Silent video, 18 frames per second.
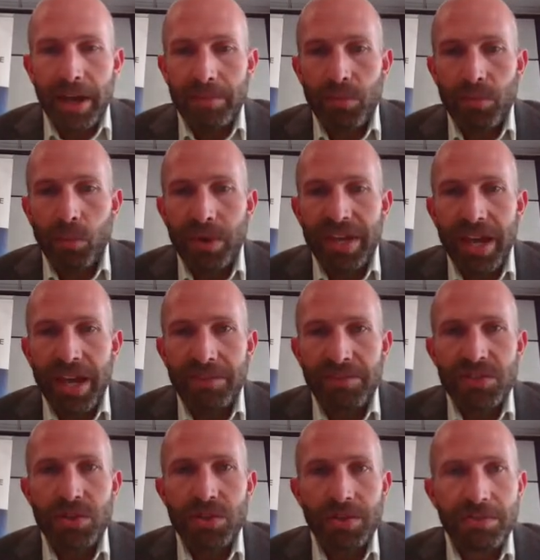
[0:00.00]
We
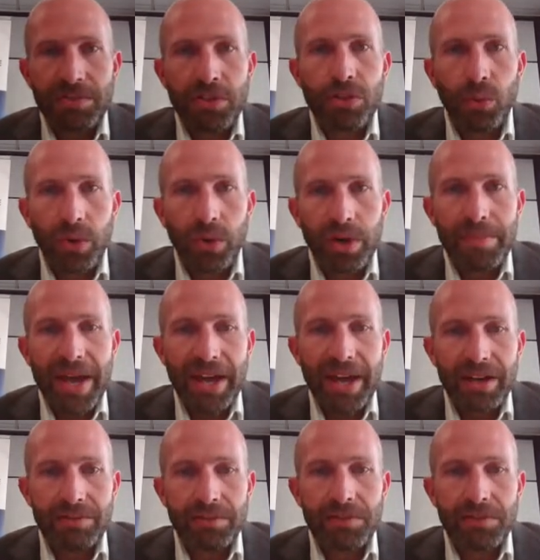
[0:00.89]
have sort of thought
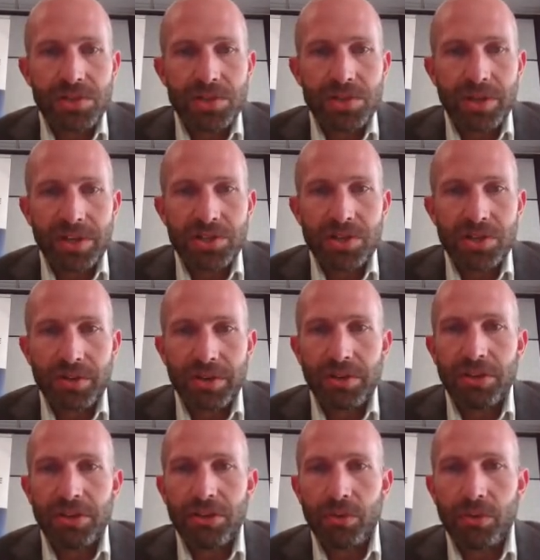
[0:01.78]
about infrastructure
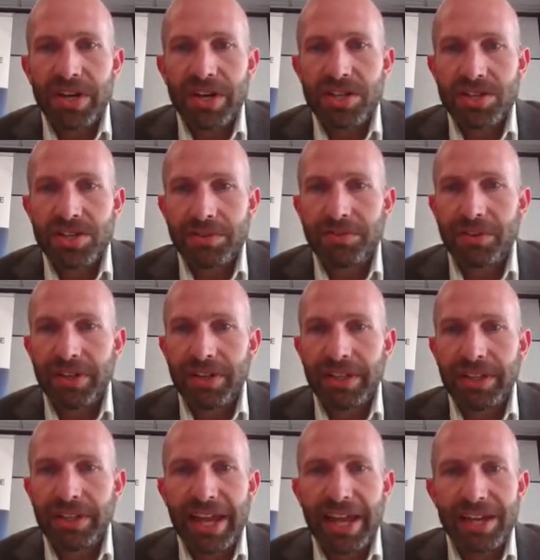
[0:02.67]
in three
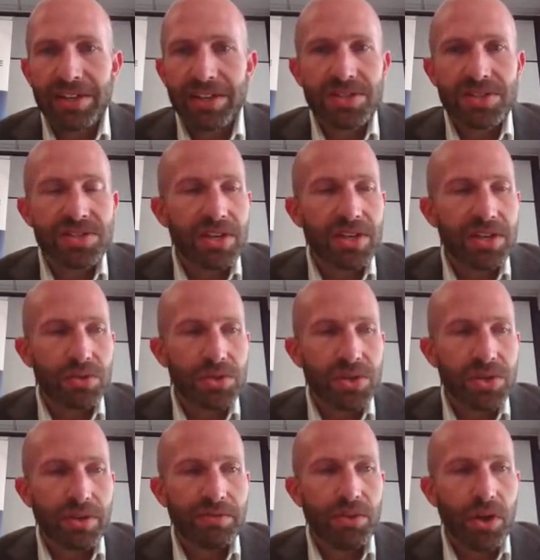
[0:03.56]
different layers that you'll
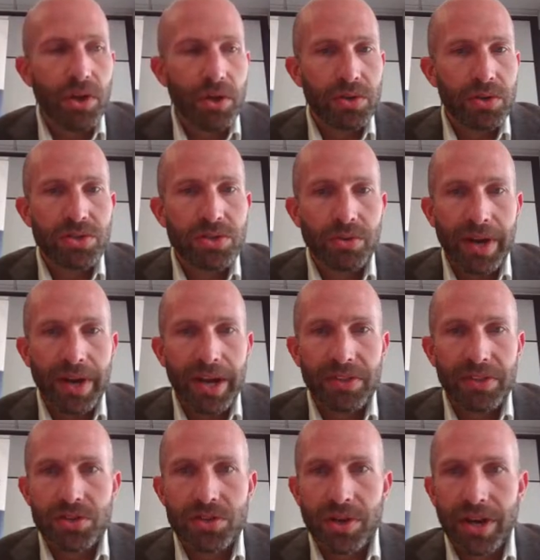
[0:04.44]
sort of notice
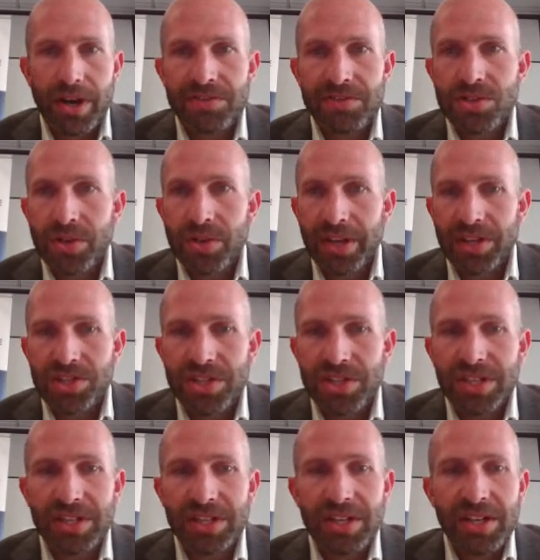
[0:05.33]
throughout the draft
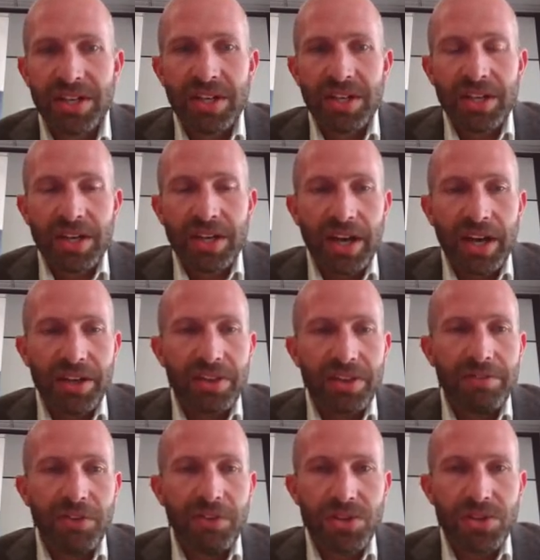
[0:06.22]
strategy.
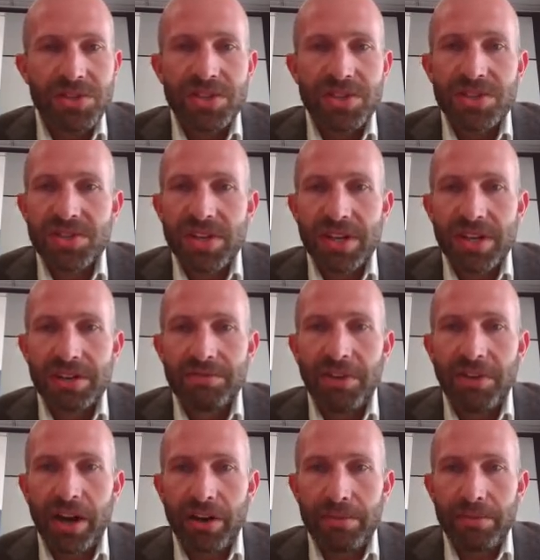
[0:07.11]
The first is the
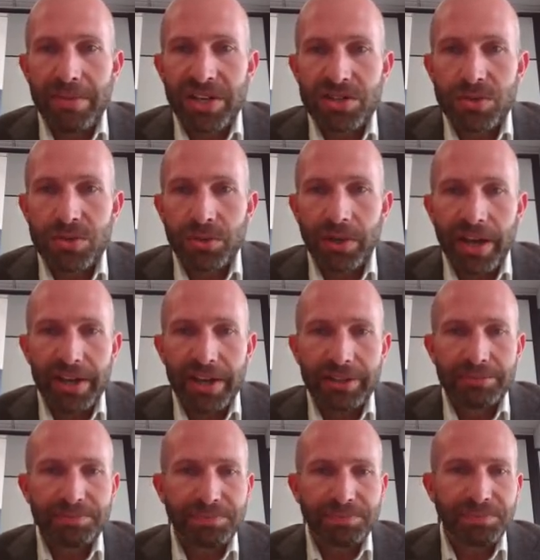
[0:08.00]
environmental layer.